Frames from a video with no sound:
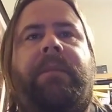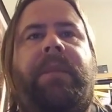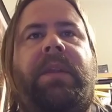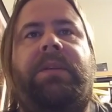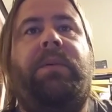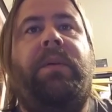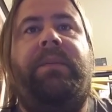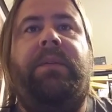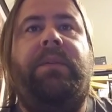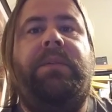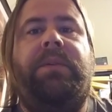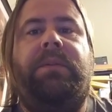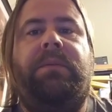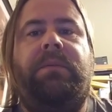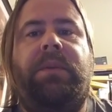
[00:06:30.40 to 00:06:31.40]
there's no
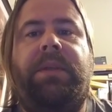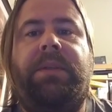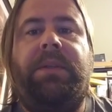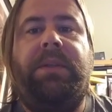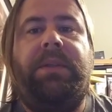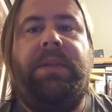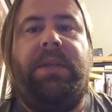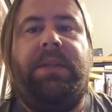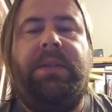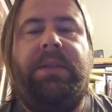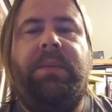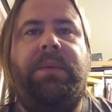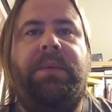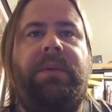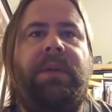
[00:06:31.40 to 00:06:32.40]
evolution. It's just that
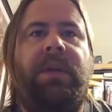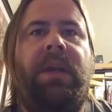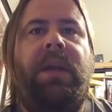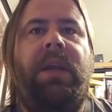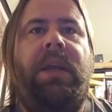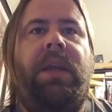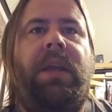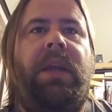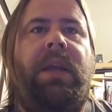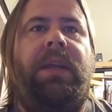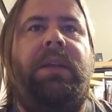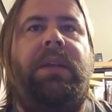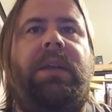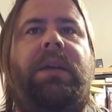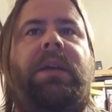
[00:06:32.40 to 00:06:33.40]
simple.
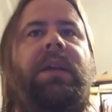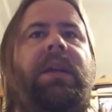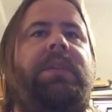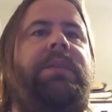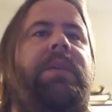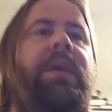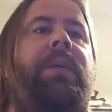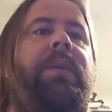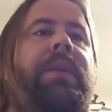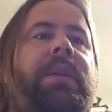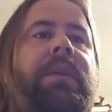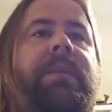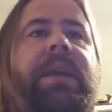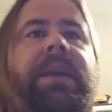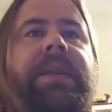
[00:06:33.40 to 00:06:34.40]
And so I wanted
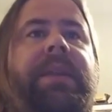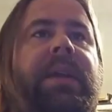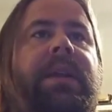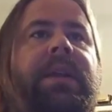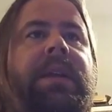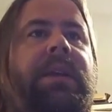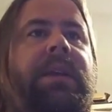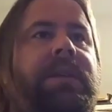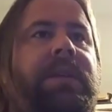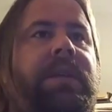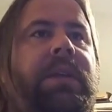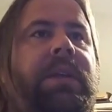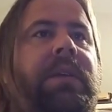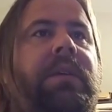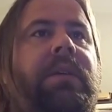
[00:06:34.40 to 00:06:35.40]
to make that connection
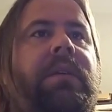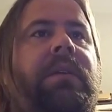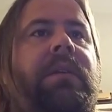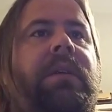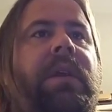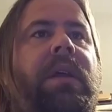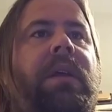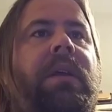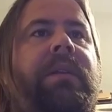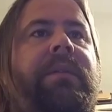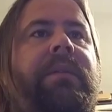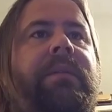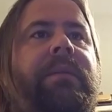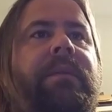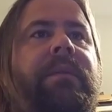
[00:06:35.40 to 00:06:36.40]
here,
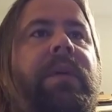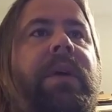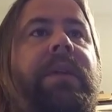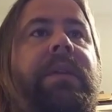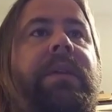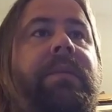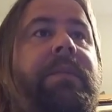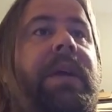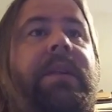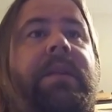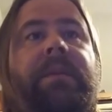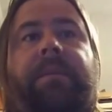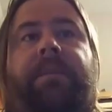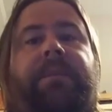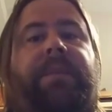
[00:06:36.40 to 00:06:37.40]
the way that
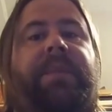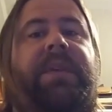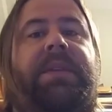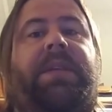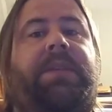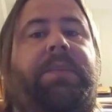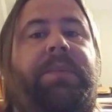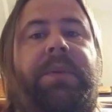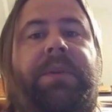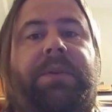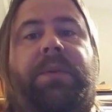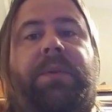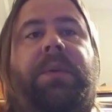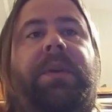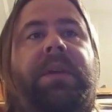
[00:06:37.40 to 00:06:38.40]
the textbook is
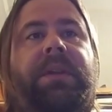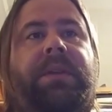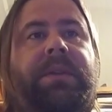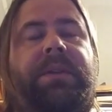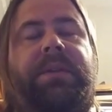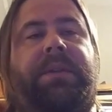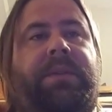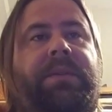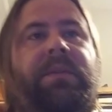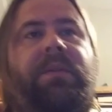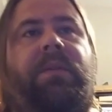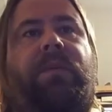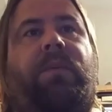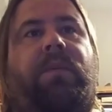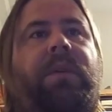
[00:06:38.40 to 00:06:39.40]
doing it. So this is their
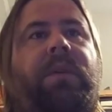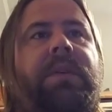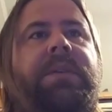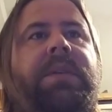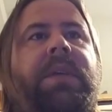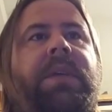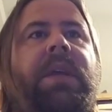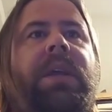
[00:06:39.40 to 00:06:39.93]
own words.